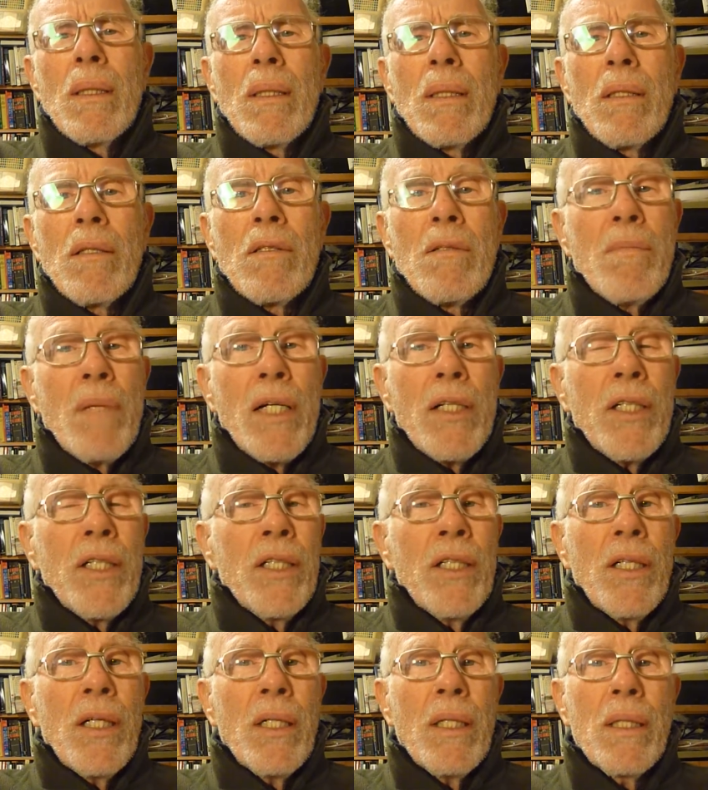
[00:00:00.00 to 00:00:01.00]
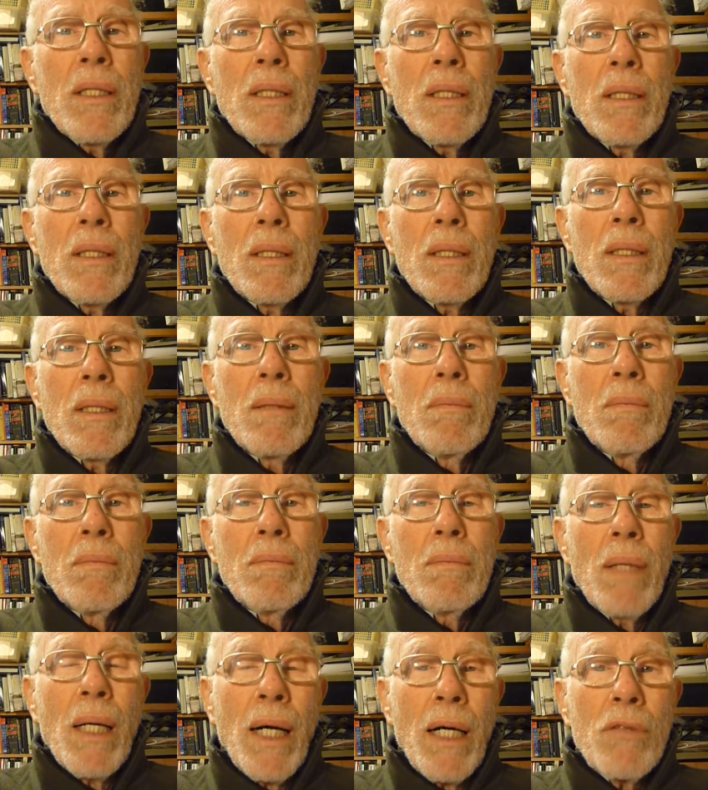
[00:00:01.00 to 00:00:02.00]
There are many
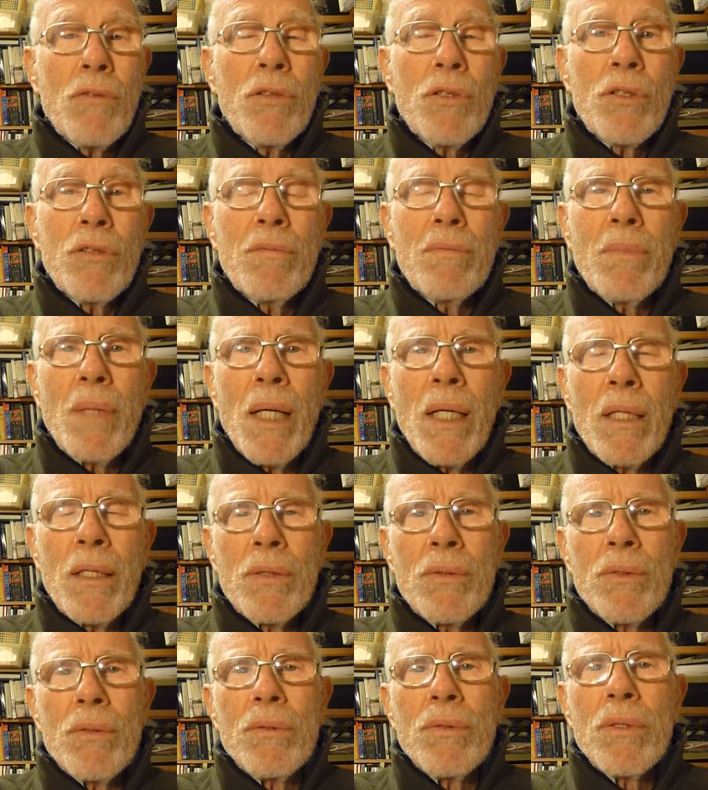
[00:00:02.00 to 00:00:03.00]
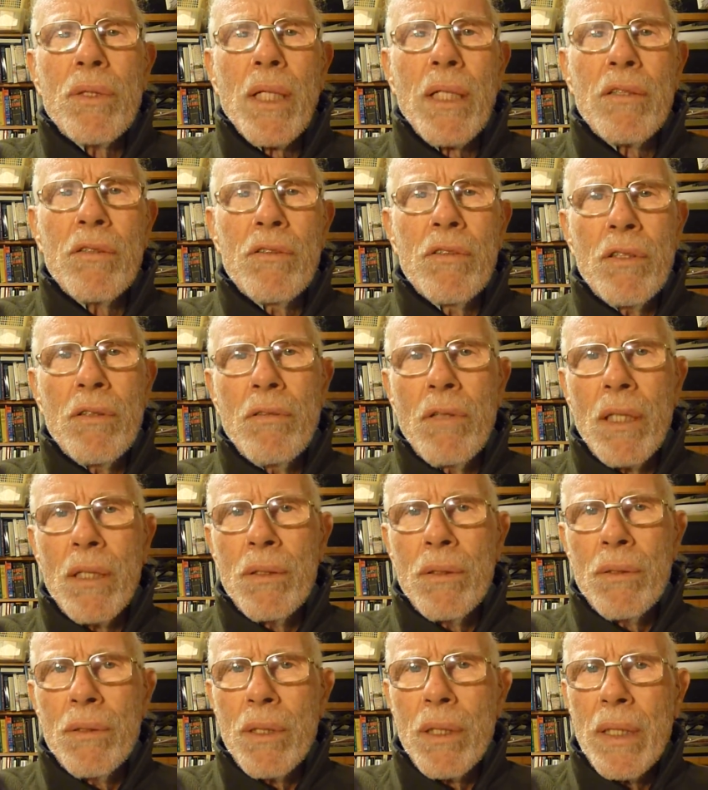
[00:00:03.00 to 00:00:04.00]
hundreds of miles of secondary
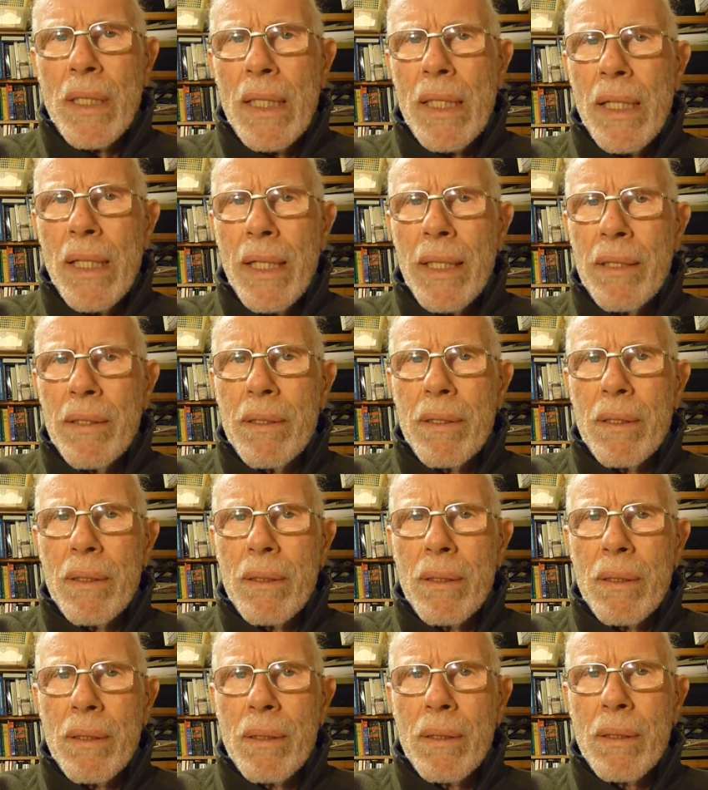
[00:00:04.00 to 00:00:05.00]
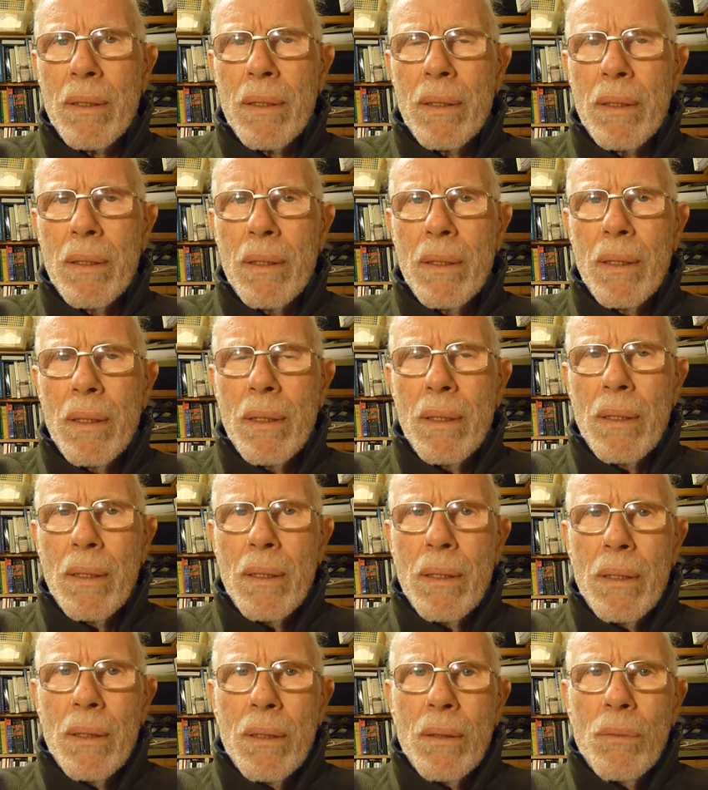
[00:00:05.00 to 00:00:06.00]
roads in Kent
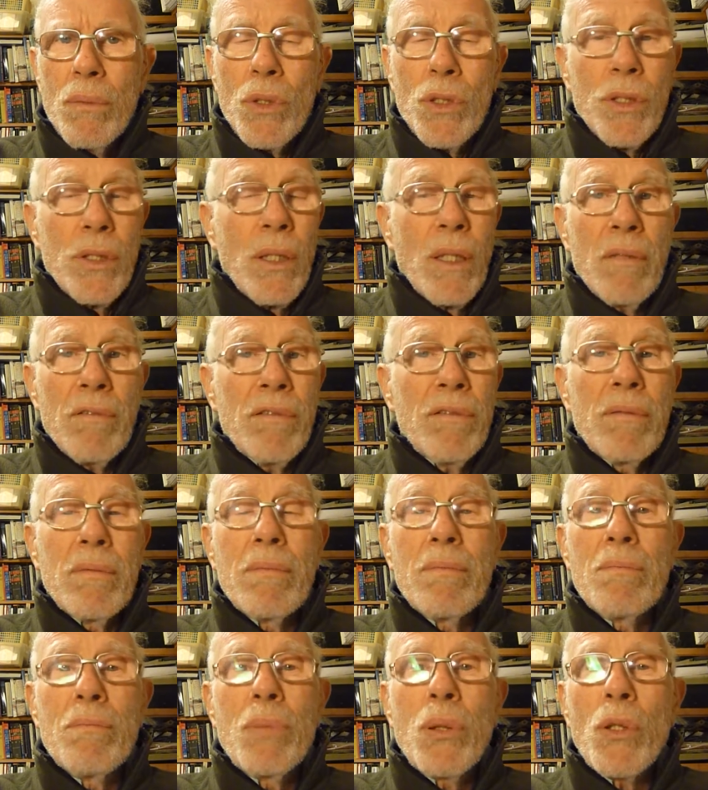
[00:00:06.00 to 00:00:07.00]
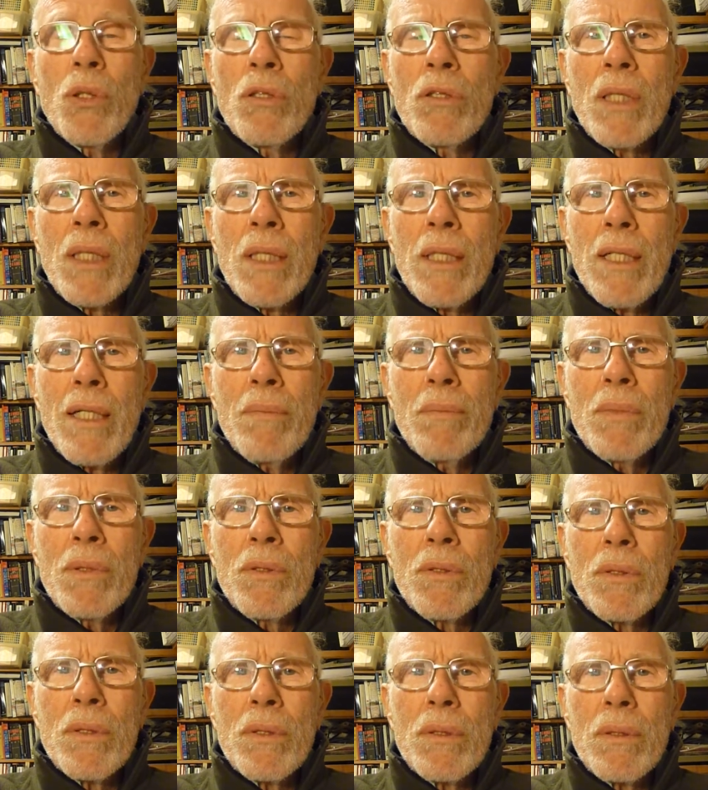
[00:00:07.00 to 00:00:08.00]
which have poor
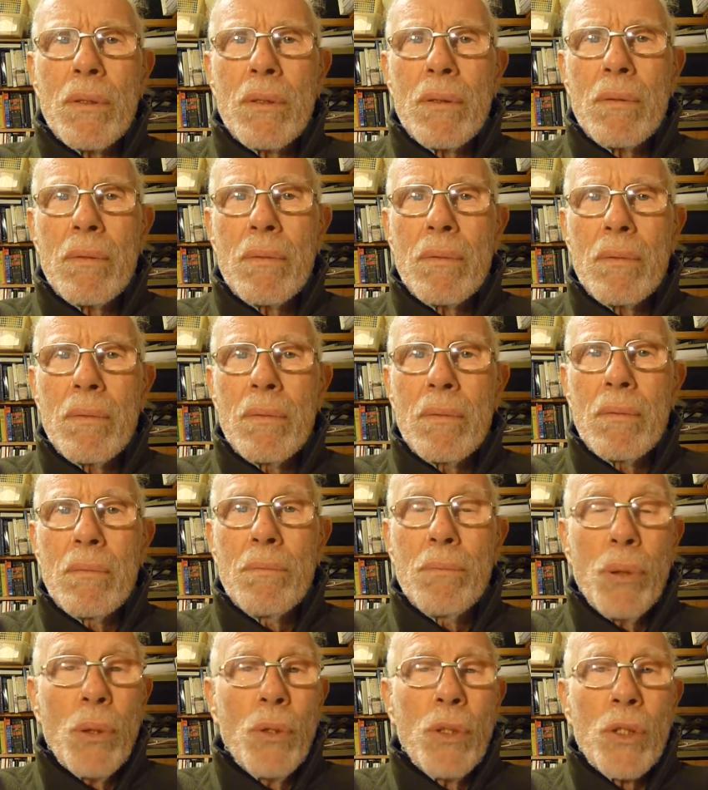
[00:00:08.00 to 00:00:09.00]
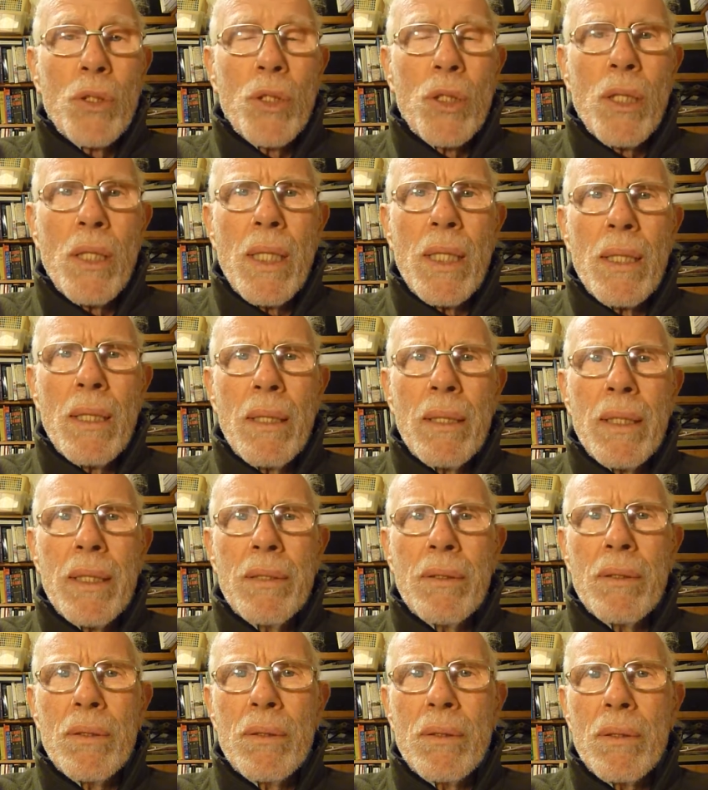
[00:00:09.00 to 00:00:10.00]
alignments, poor sight
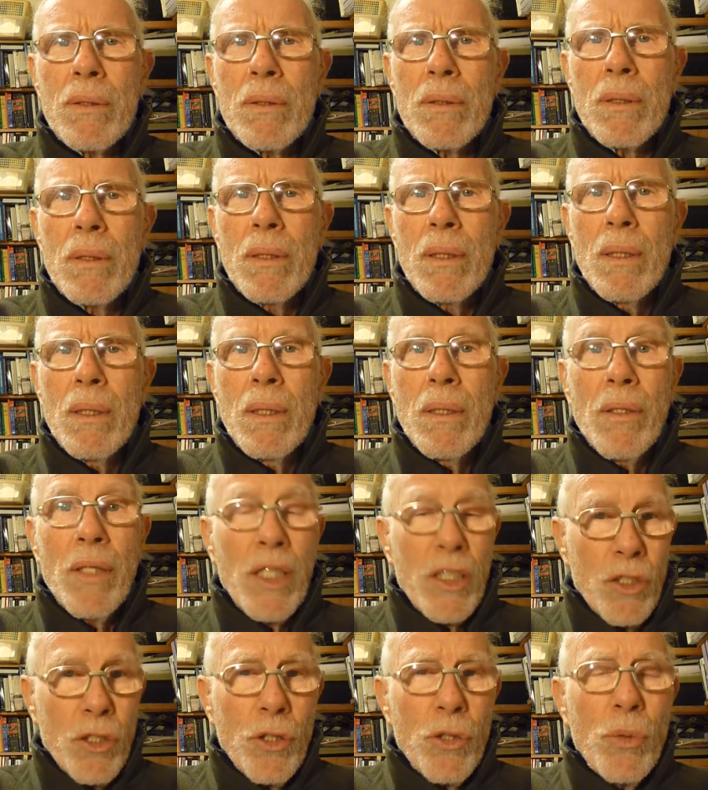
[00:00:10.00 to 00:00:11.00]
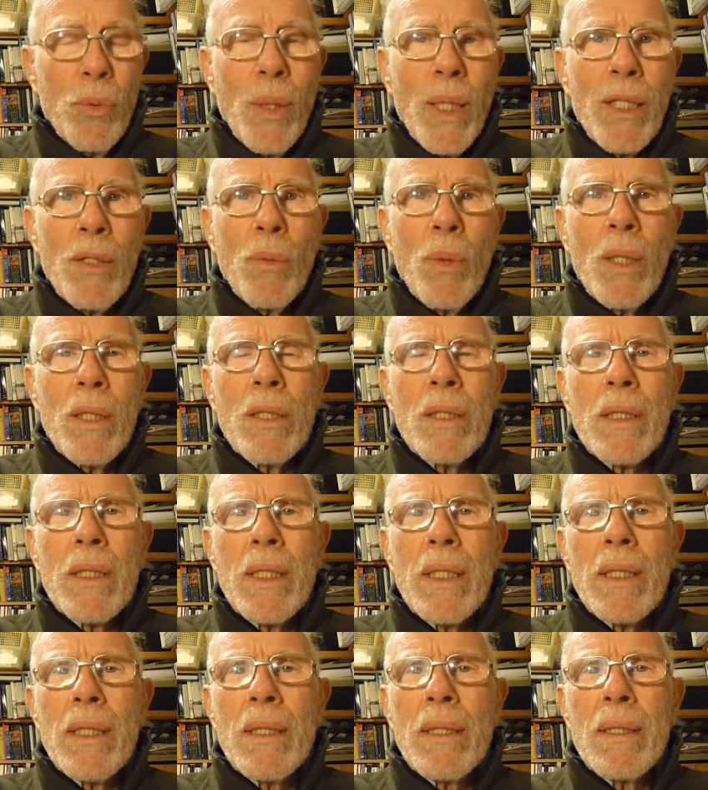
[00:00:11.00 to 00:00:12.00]
lines, they're two-way
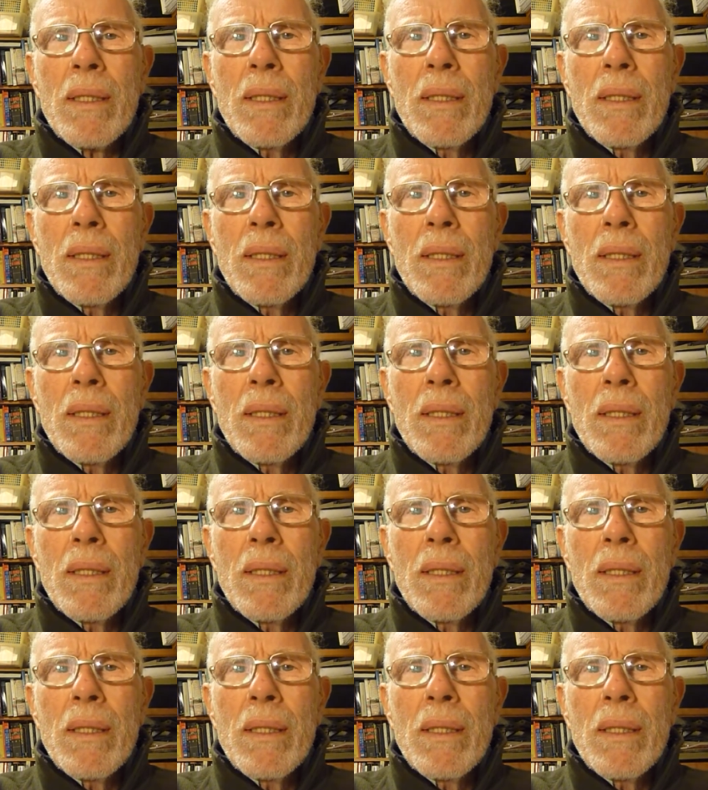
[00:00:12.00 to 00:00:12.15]
working,